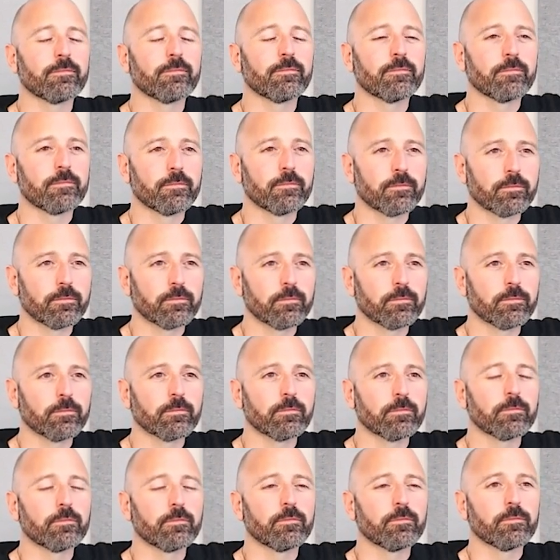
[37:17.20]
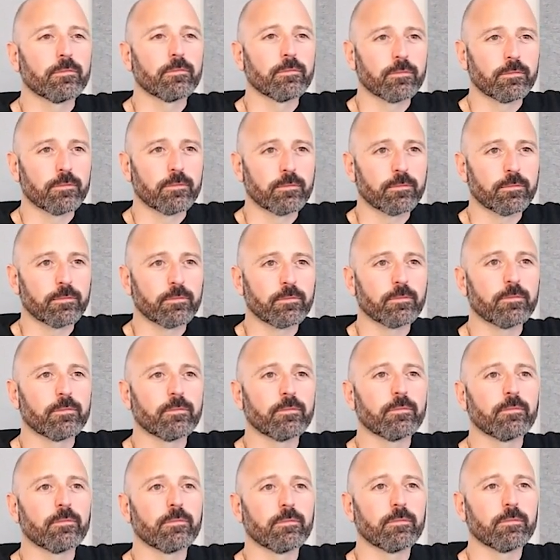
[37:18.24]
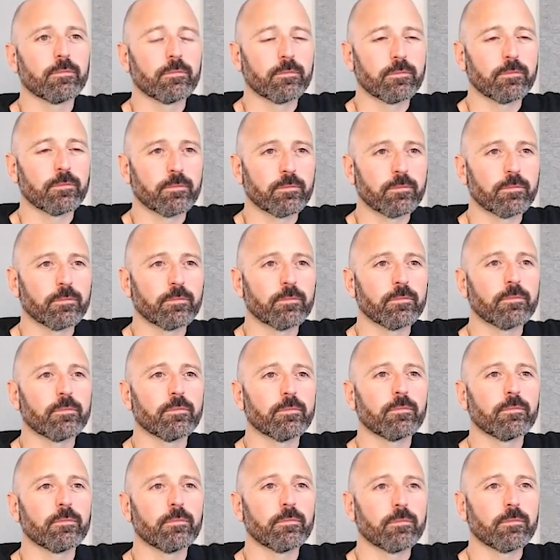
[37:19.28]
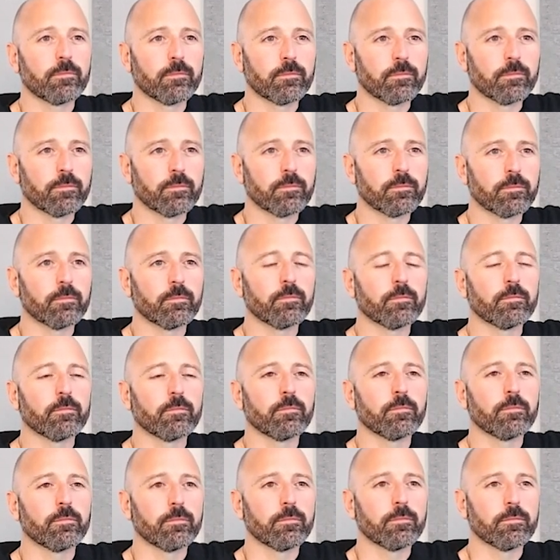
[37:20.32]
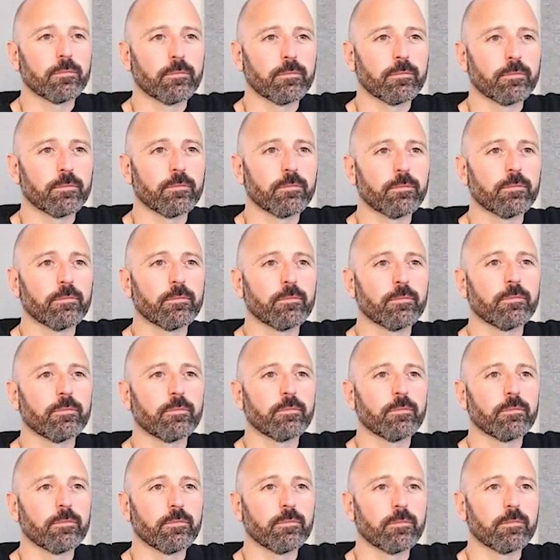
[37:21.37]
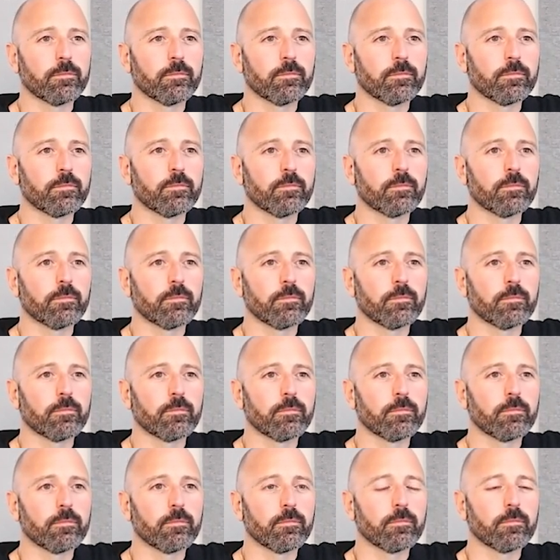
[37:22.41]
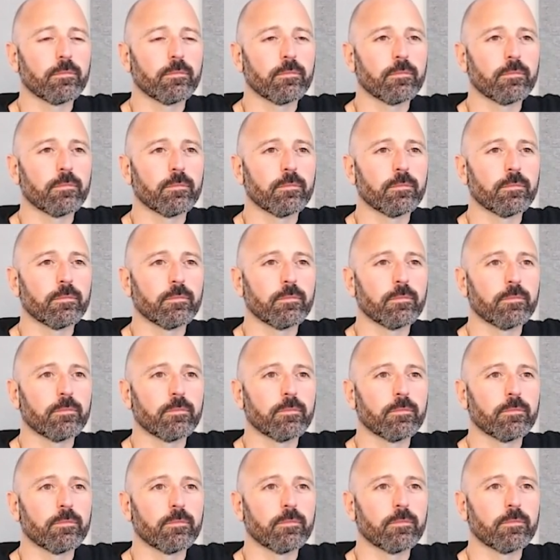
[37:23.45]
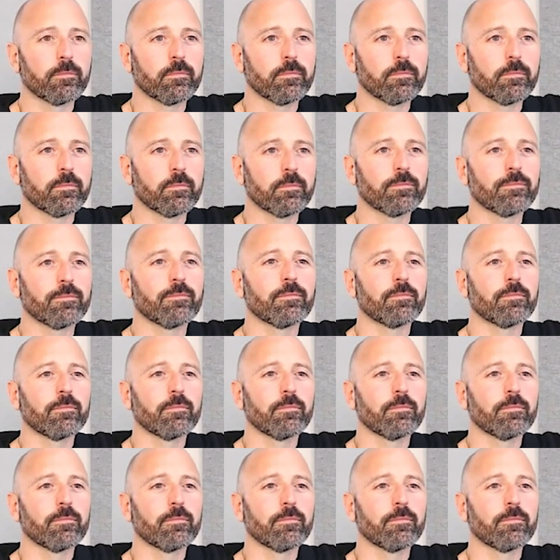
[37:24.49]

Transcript: The person shown says nothing.